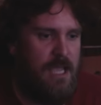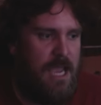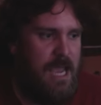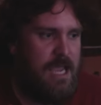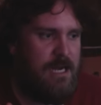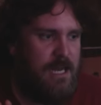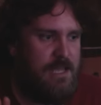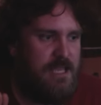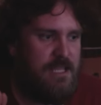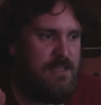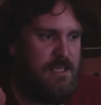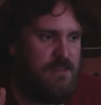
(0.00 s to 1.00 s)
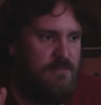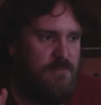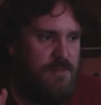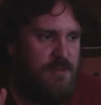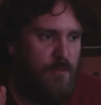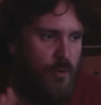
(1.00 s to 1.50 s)
And I think that
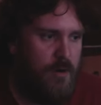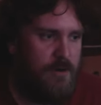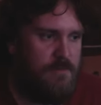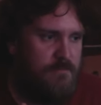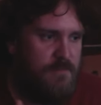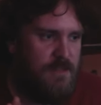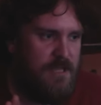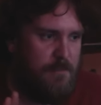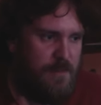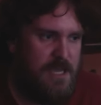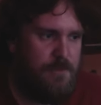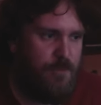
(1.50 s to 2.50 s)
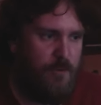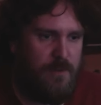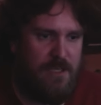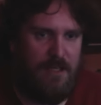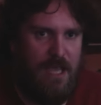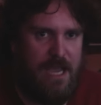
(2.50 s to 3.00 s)
the more that people
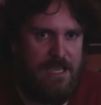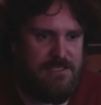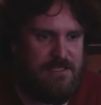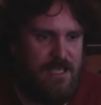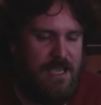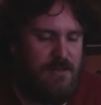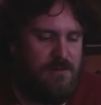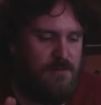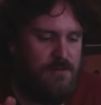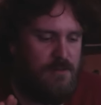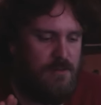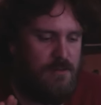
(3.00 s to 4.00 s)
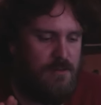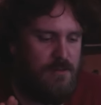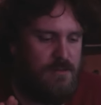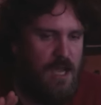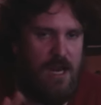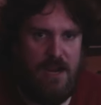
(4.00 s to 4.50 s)
realize that
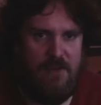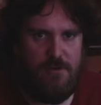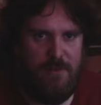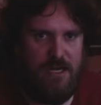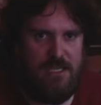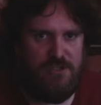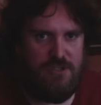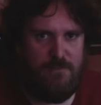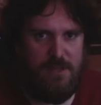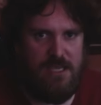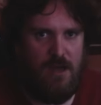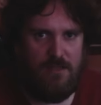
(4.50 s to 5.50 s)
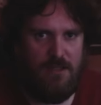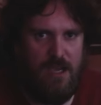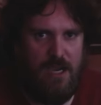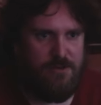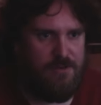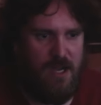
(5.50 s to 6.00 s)
not everybody should be
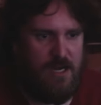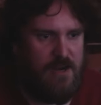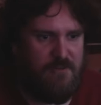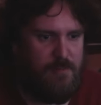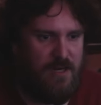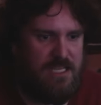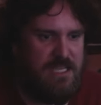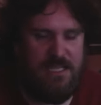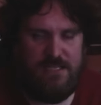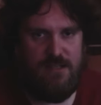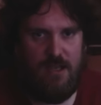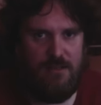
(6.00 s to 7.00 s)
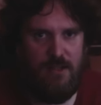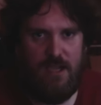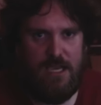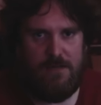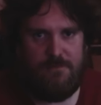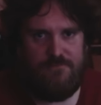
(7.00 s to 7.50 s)
online, or not everybody is
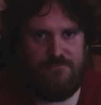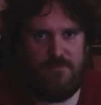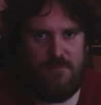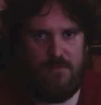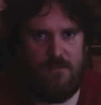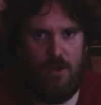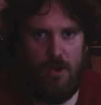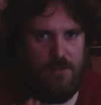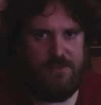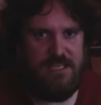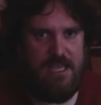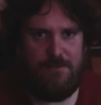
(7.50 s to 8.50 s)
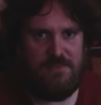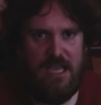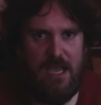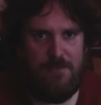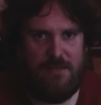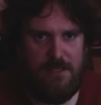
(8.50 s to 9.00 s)
online all the damn
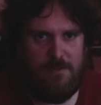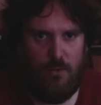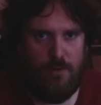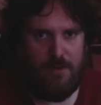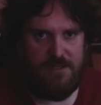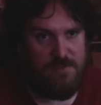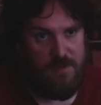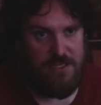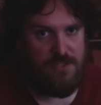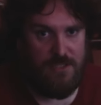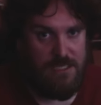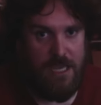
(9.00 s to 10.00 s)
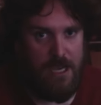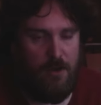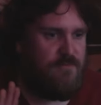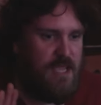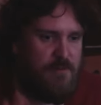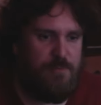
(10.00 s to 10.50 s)
time anymore, especially
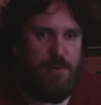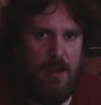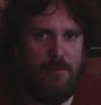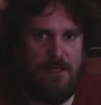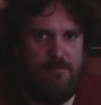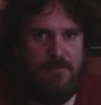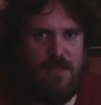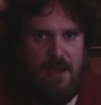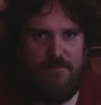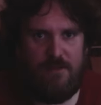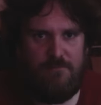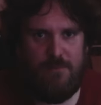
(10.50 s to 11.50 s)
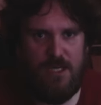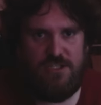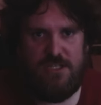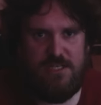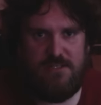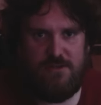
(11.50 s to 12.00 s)
now, they would probably have a
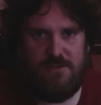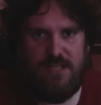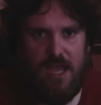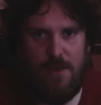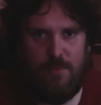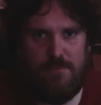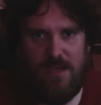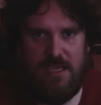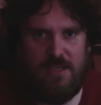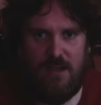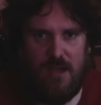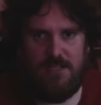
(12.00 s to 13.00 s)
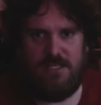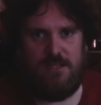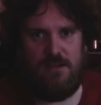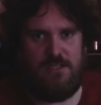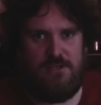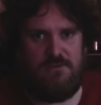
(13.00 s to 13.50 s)
much easier time with making content
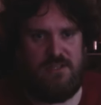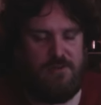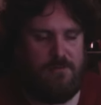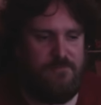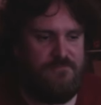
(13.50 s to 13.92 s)
on YouTube.